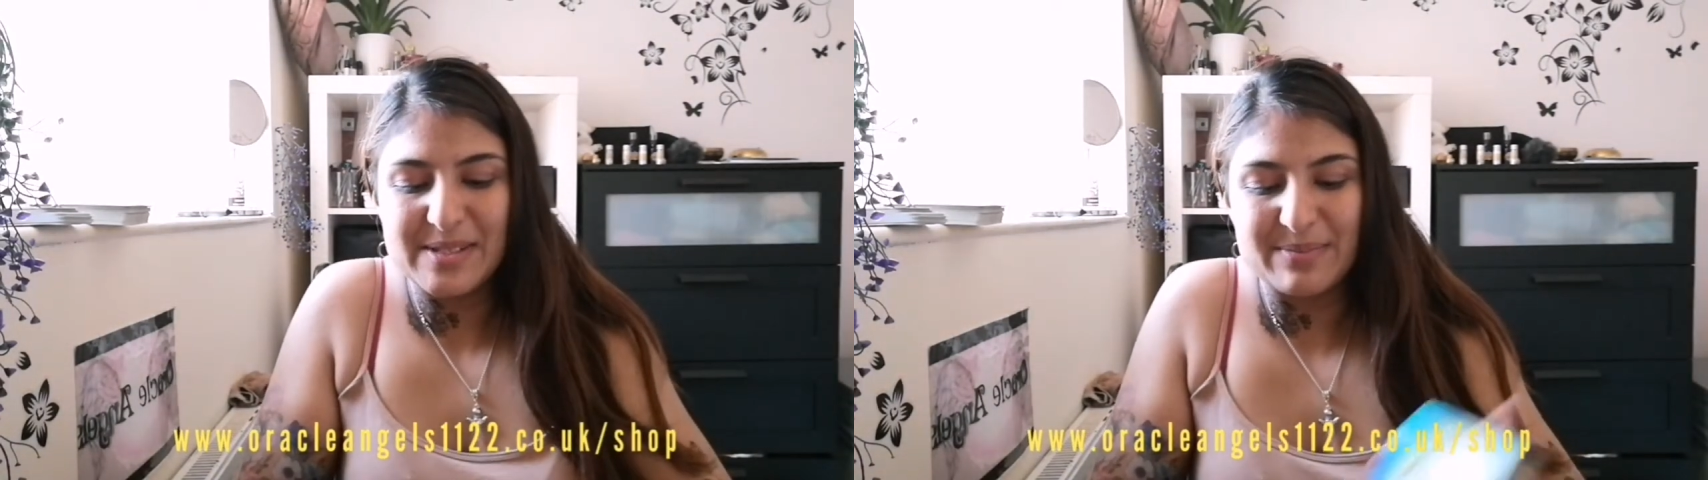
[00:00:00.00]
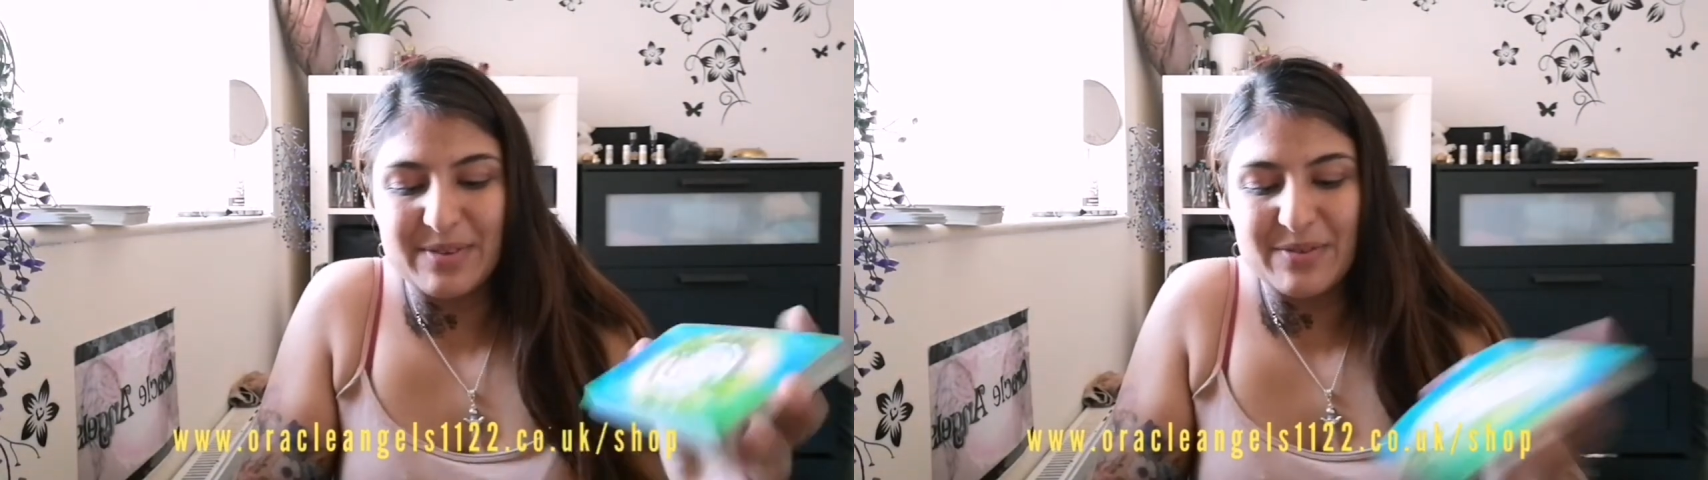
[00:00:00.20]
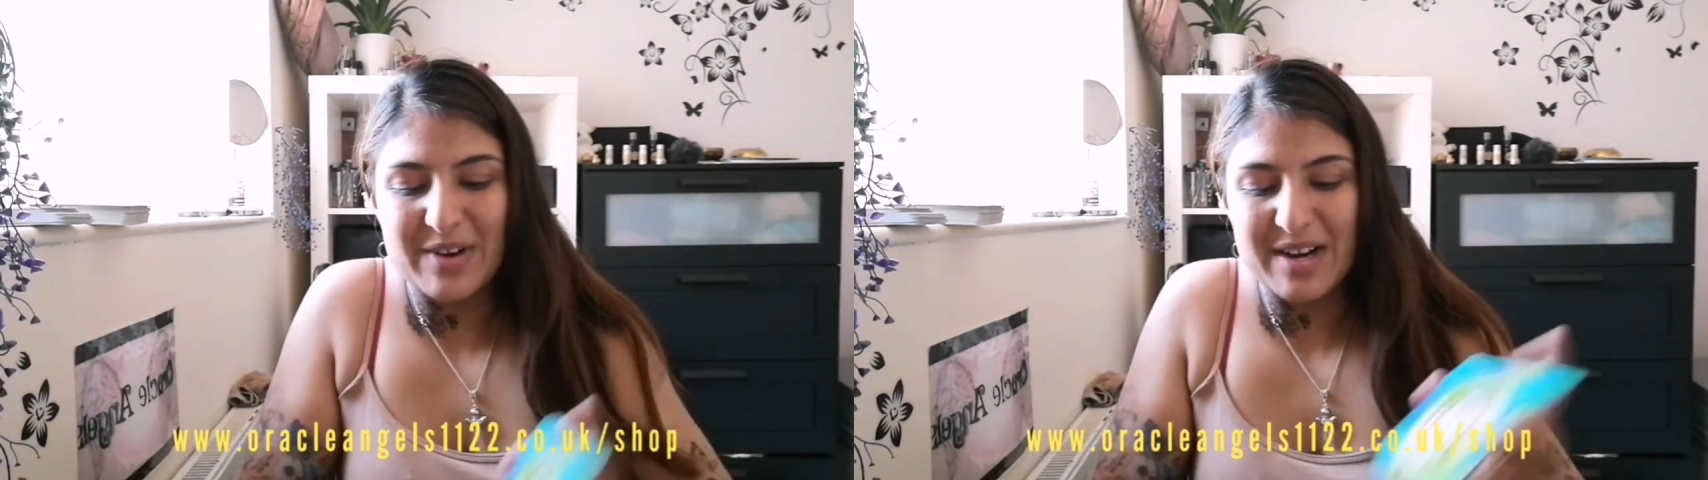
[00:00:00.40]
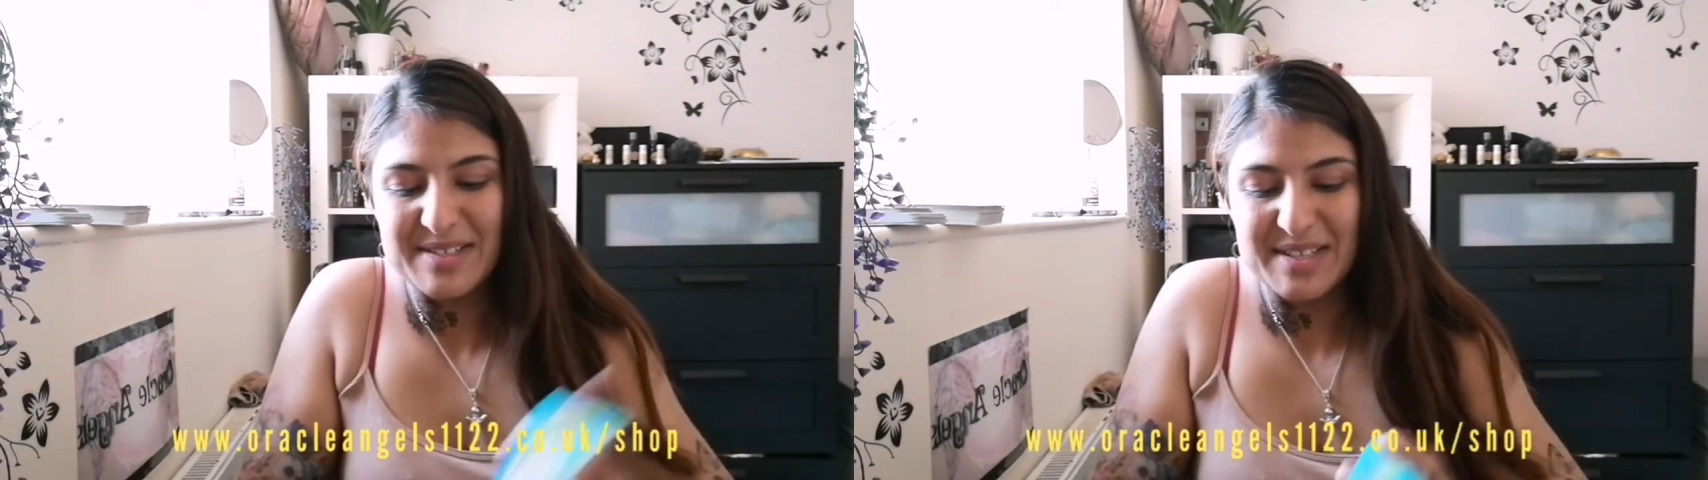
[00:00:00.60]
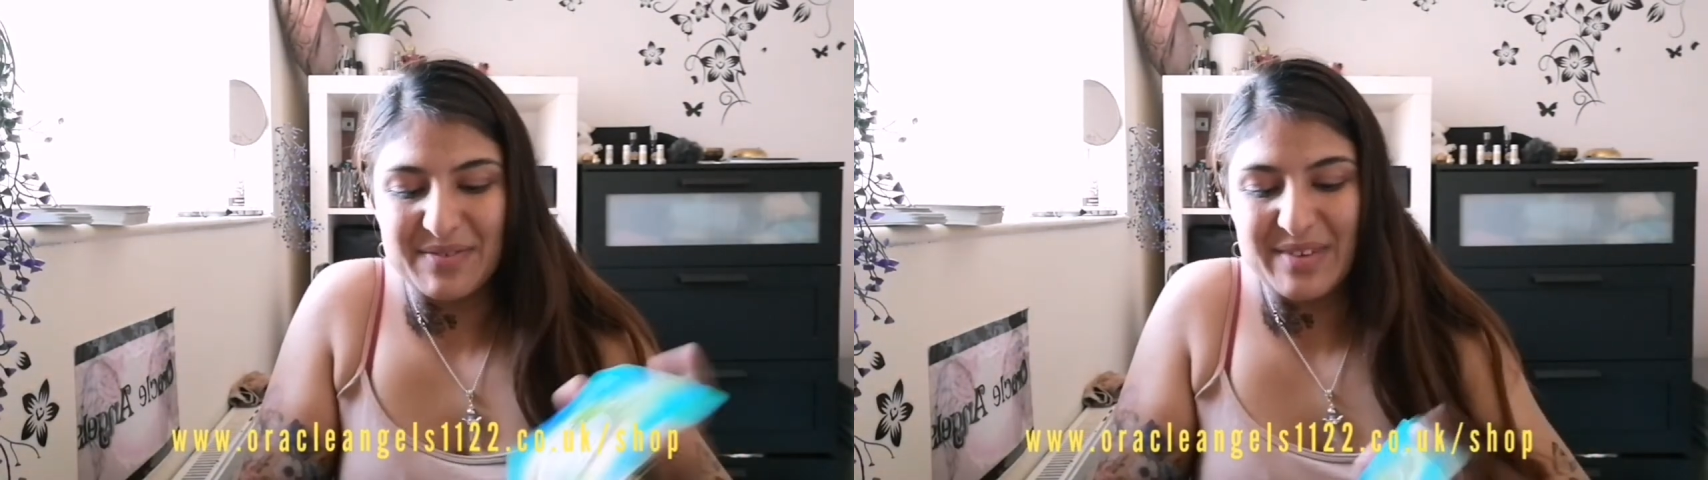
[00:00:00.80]
the moon
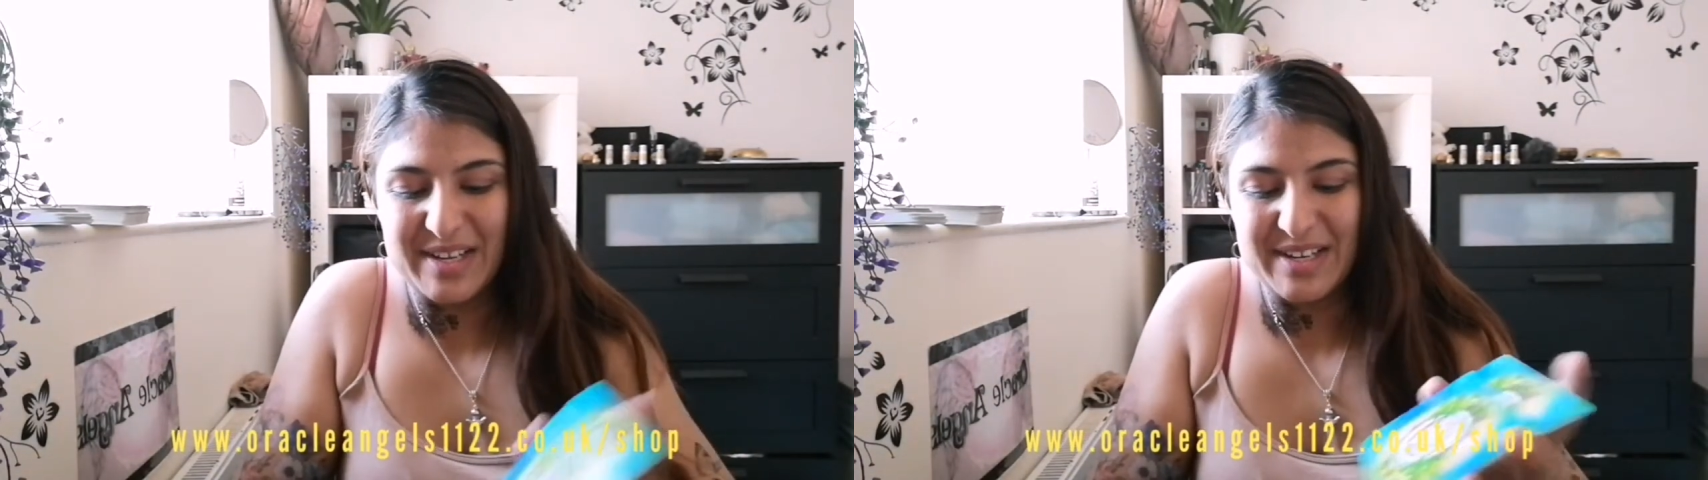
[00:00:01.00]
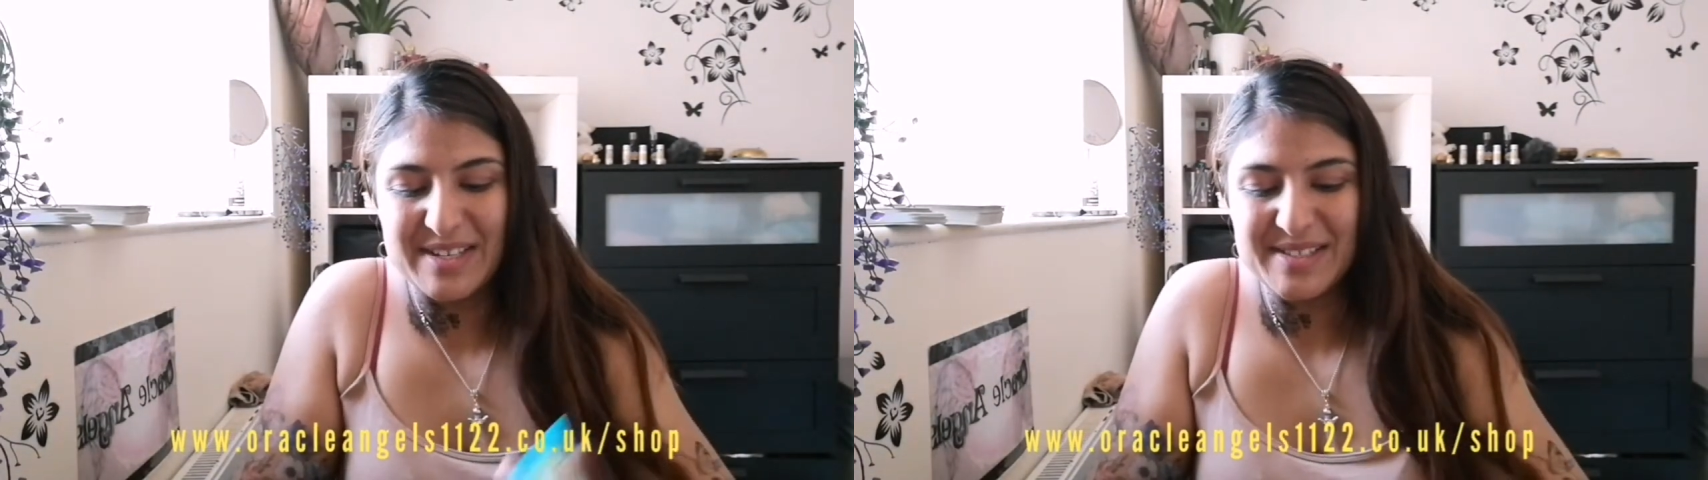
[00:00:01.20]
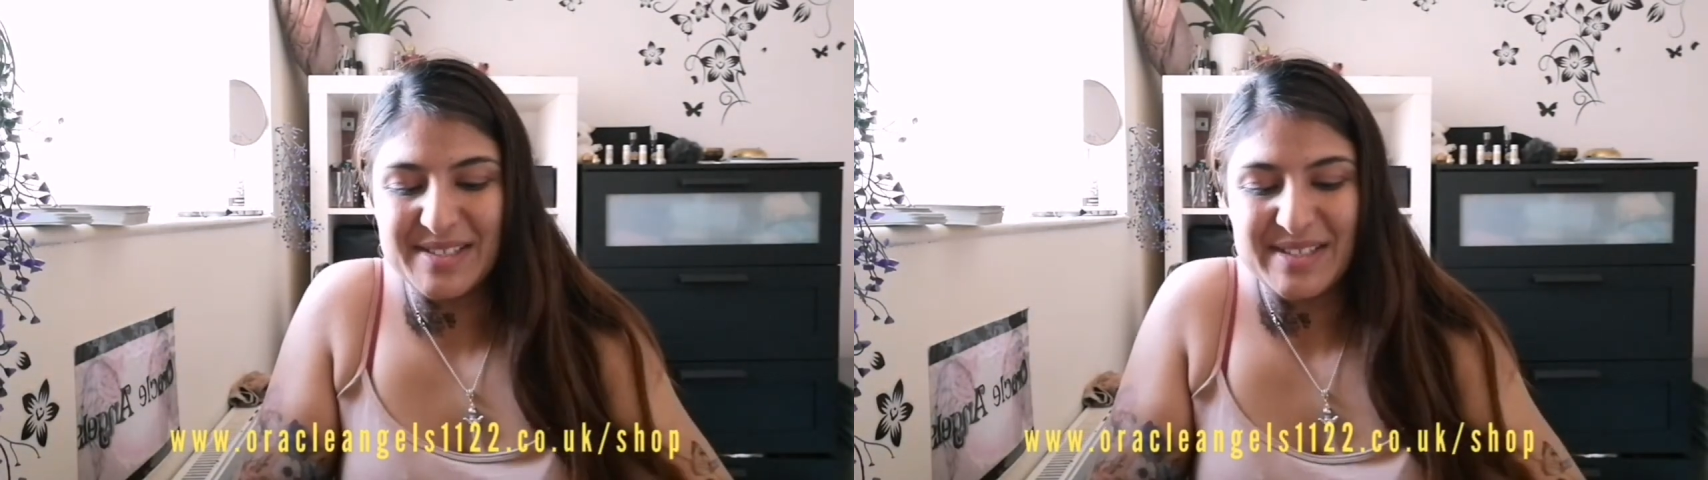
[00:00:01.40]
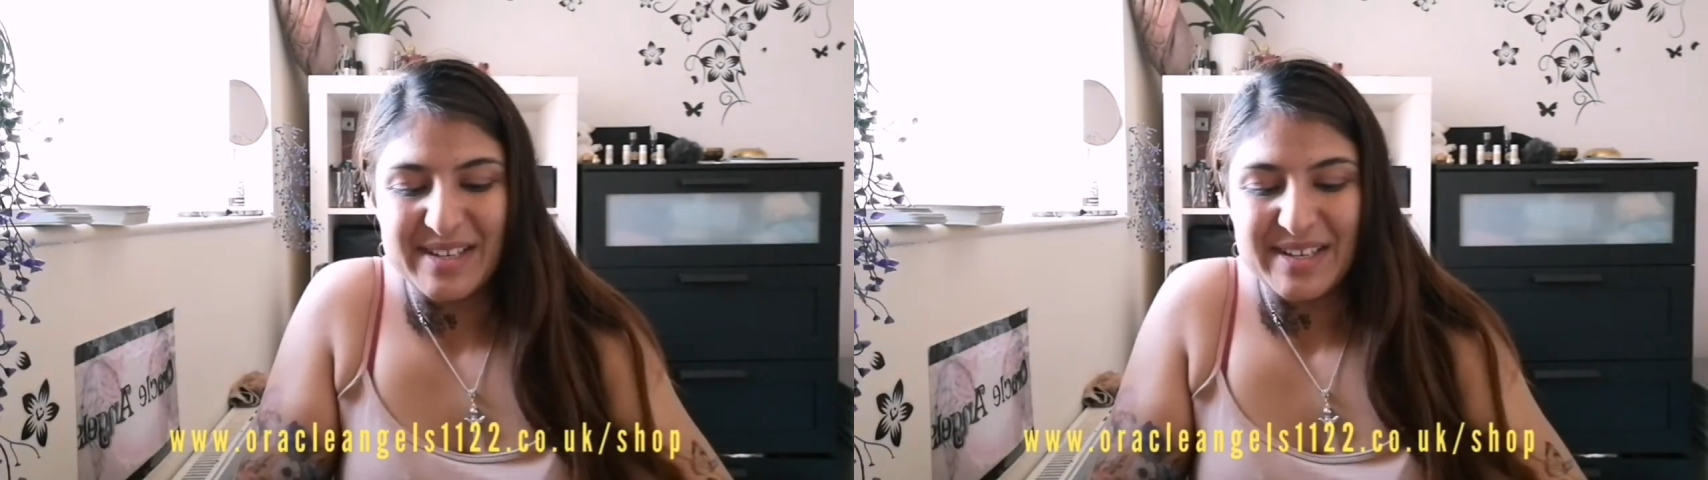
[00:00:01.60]
rising in Venus.